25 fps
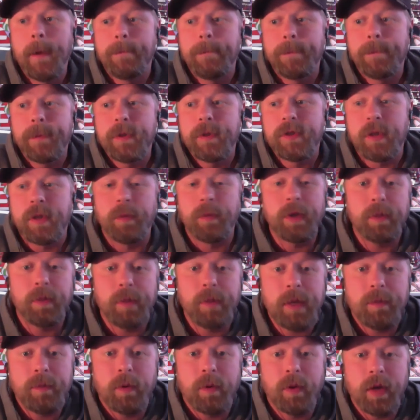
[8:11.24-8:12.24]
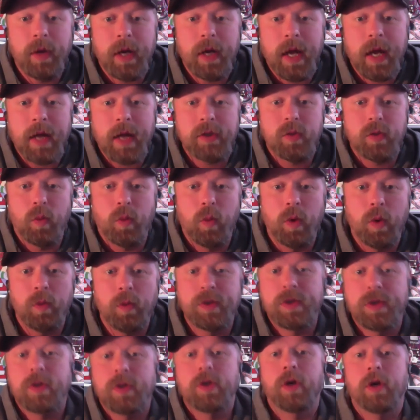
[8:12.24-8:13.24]
Some of the people had asked what
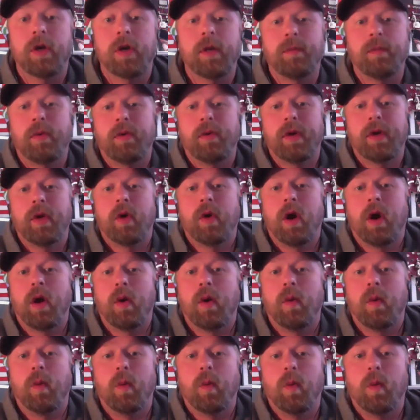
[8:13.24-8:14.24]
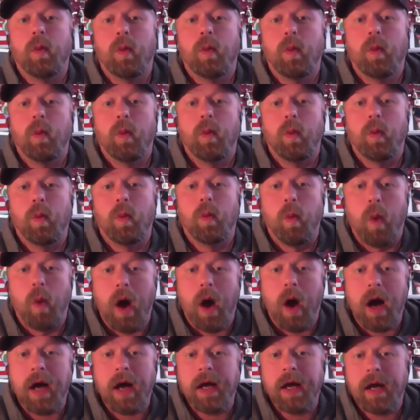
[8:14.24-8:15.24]
was the turning point on
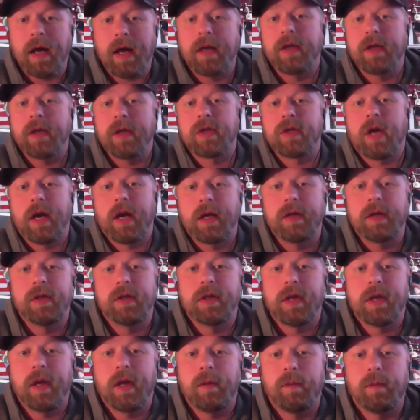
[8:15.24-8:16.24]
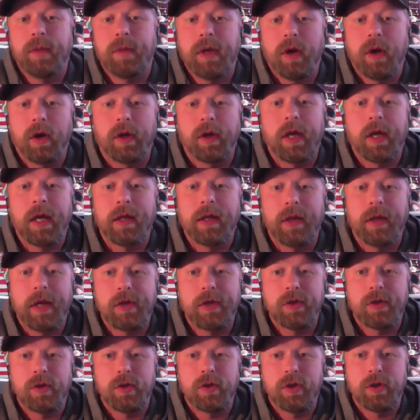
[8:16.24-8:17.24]
why I decided to get PRK
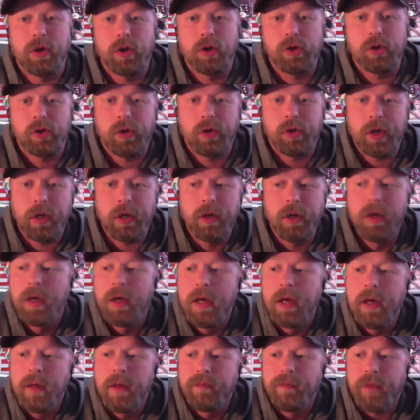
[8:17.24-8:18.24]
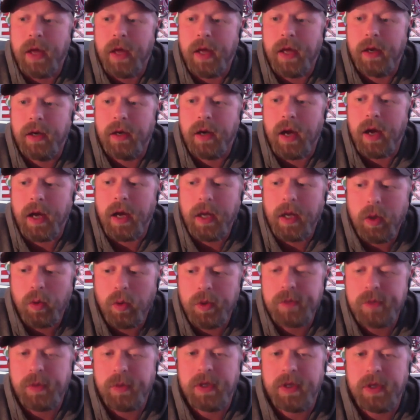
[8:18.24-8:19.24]
laser surgery. And I had
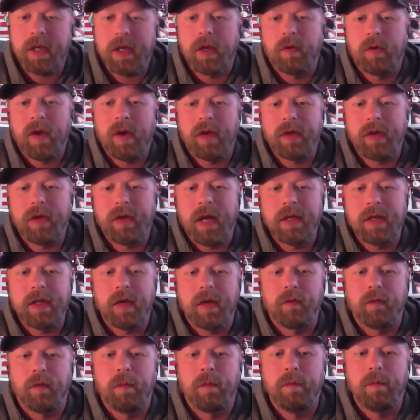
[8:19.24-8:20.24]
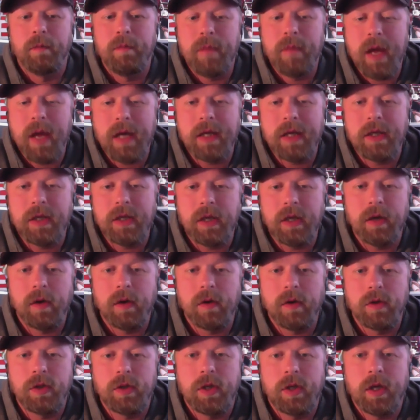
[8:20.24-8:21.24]
always been kicking around the idea for many
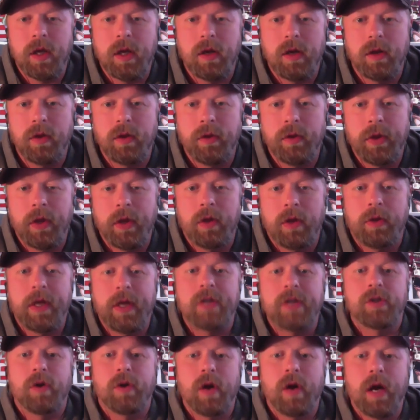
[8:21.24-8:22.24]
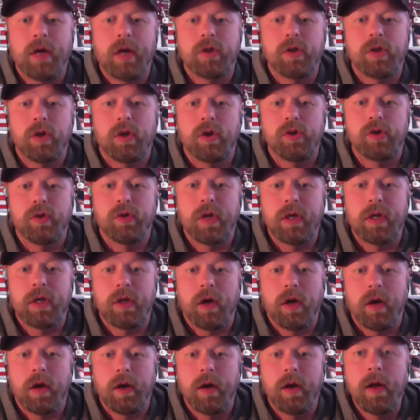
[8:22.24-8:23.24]
years to get the laser eye surgery
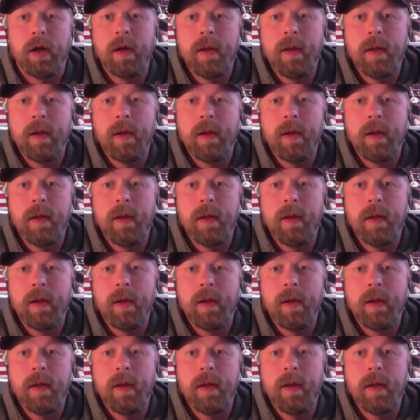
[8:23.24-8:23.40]
done.